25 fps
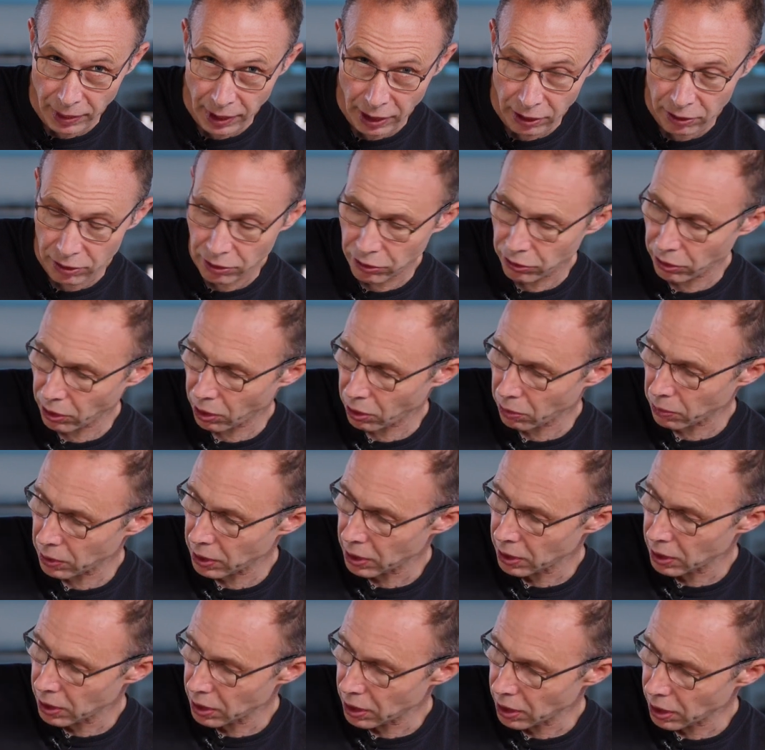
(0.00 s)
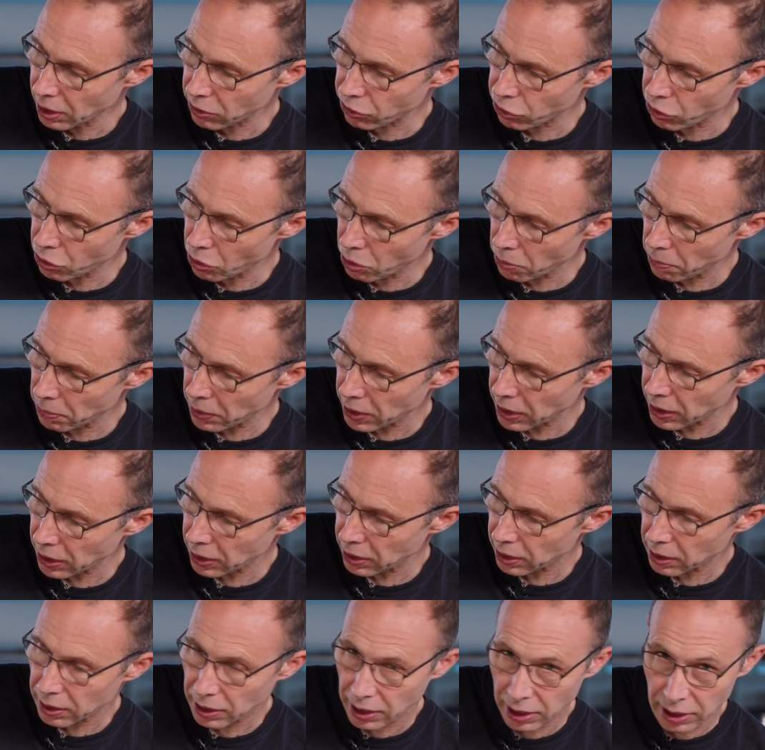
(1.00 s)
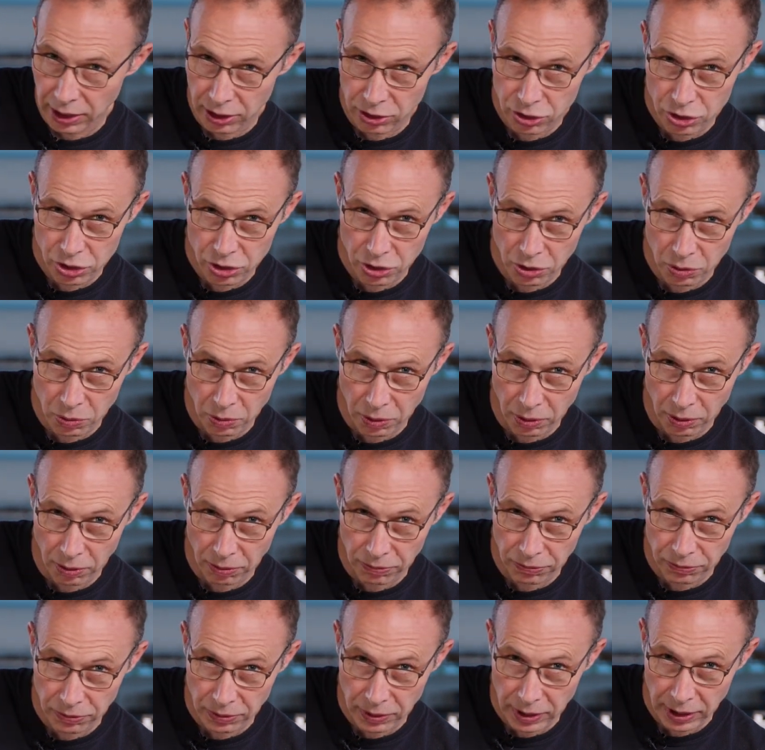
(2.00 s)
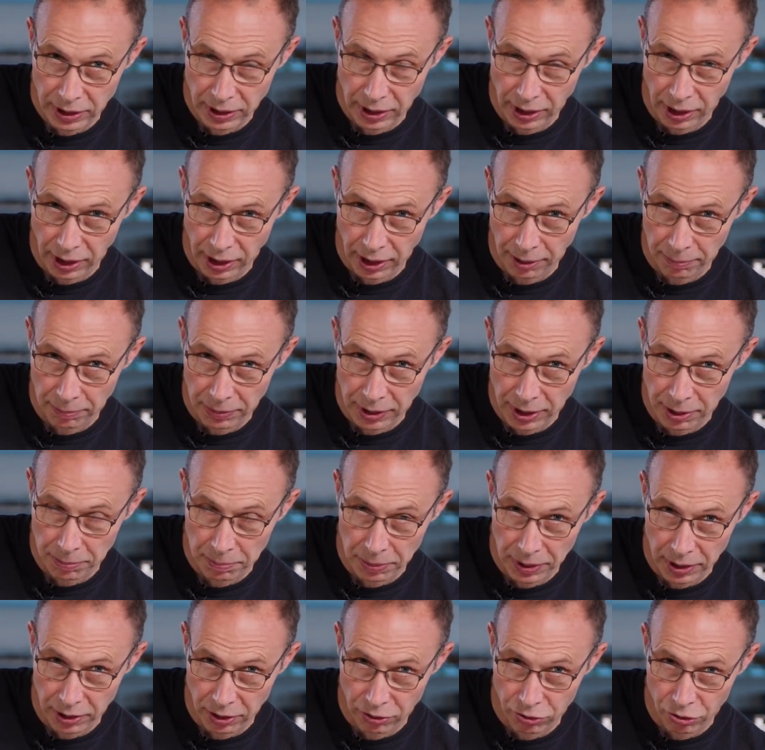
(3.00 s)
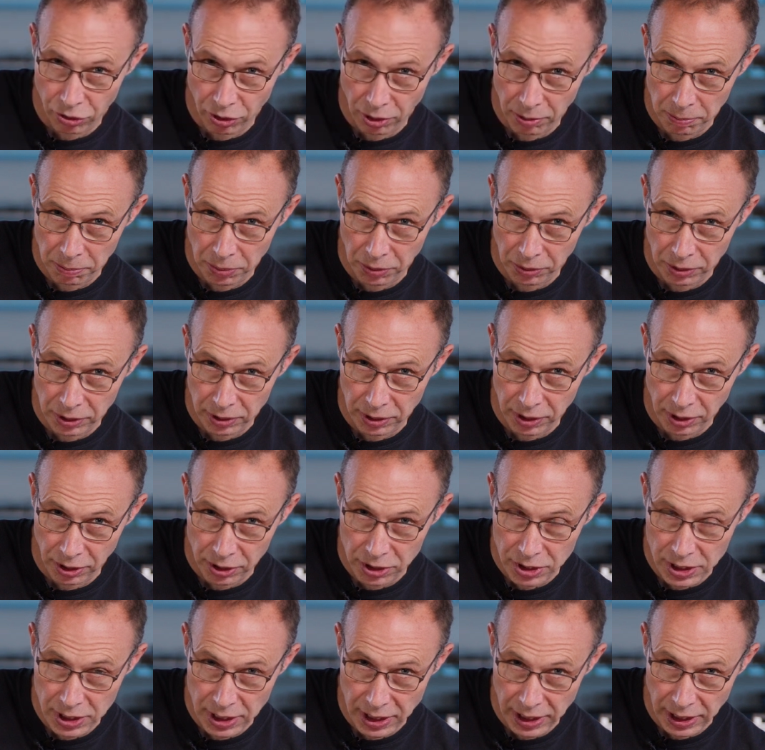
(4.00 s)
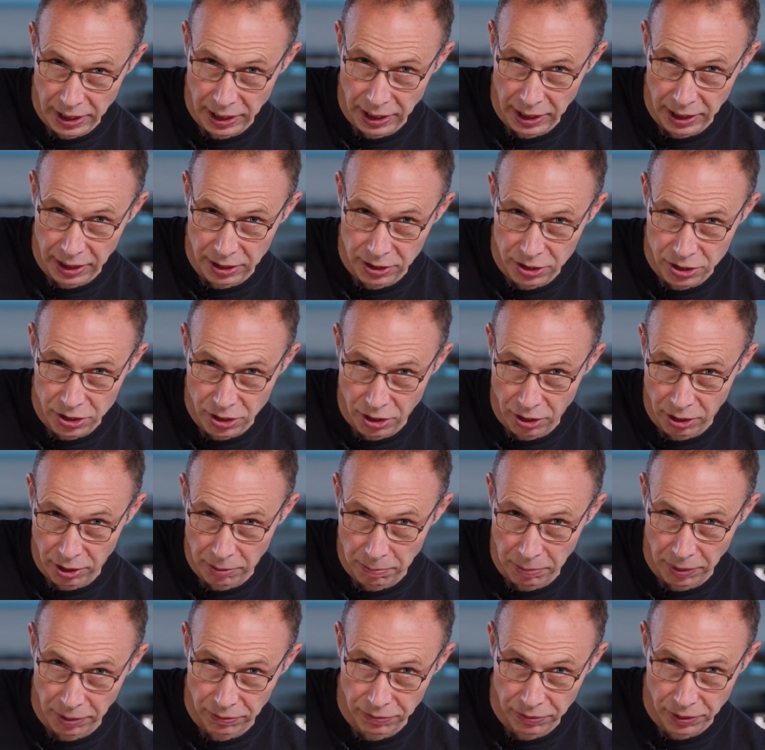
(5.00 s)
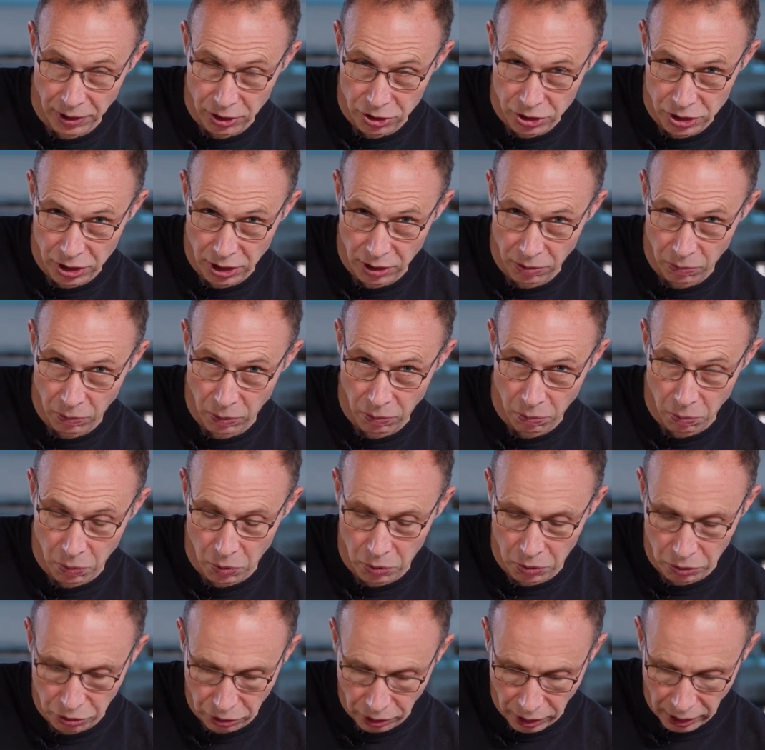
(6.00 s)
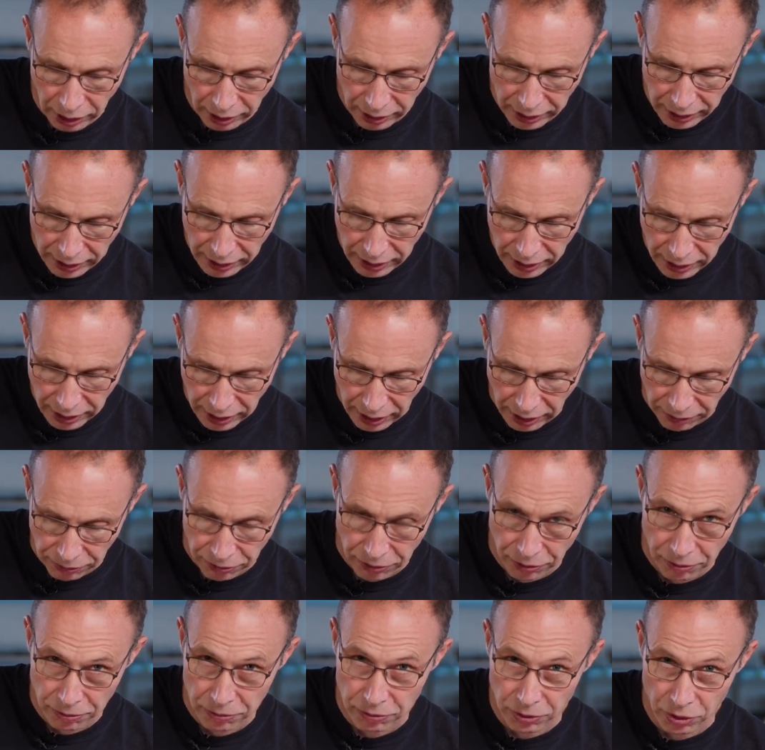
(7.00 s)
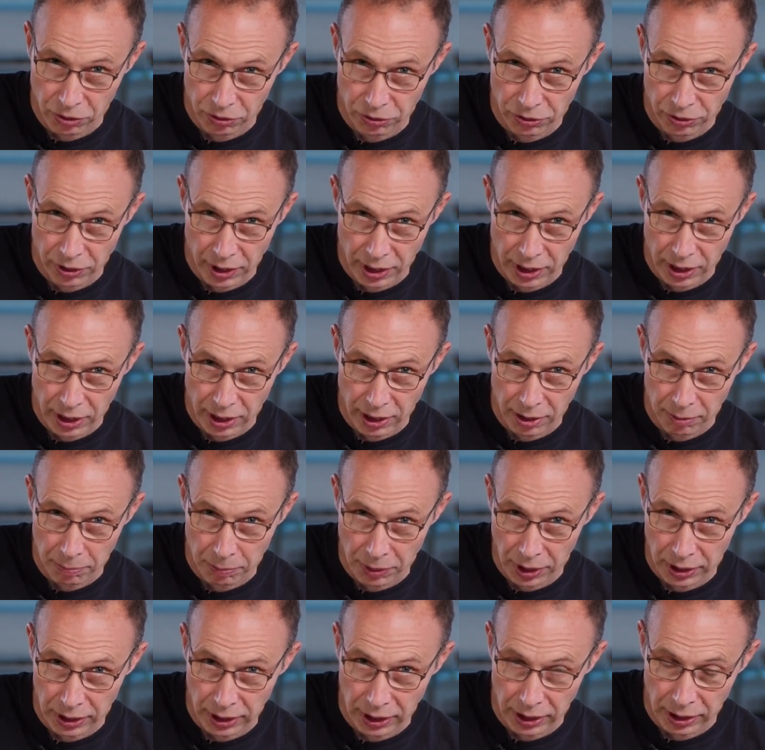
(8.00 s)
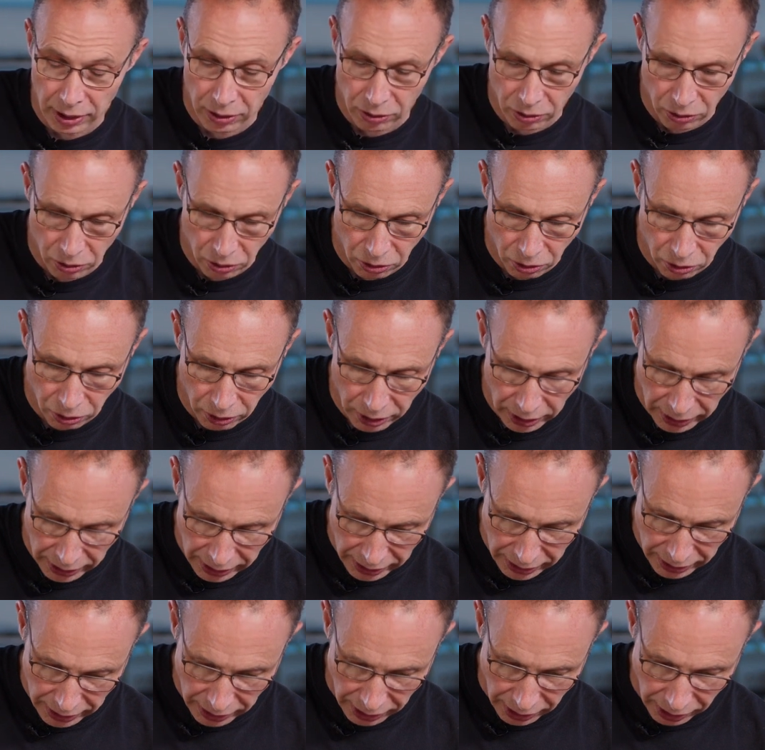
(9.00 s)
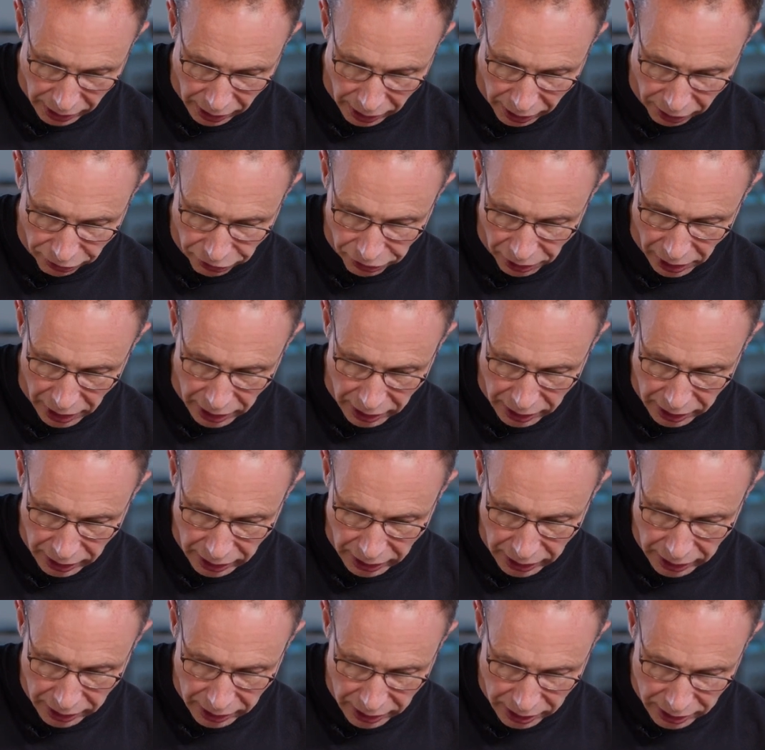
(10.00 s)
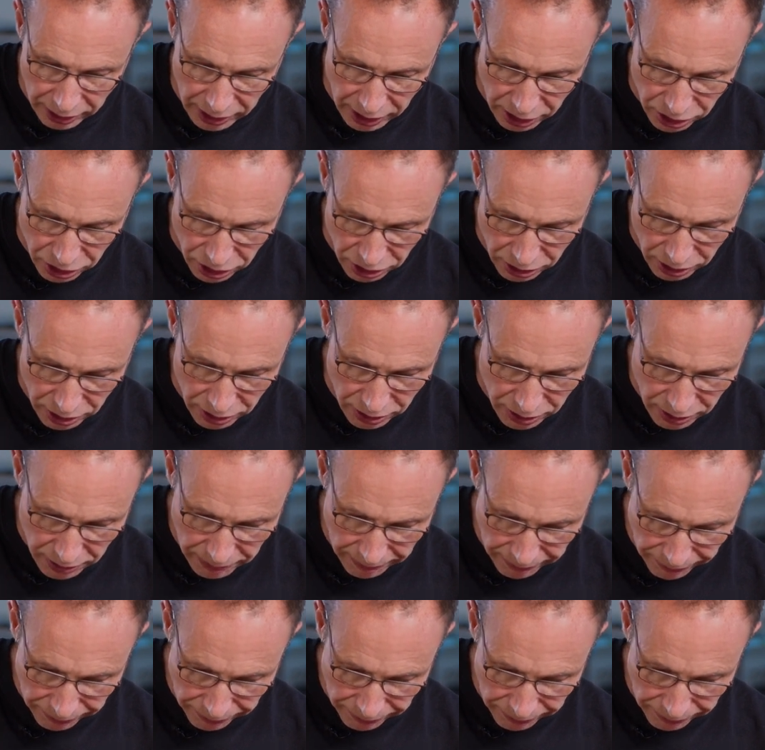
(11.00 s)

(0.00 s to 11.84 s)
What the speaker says: So it's normally an issue of keeping the tripod nice and clean inside by flushing it with water if you've used it in muddy or sandy conditions.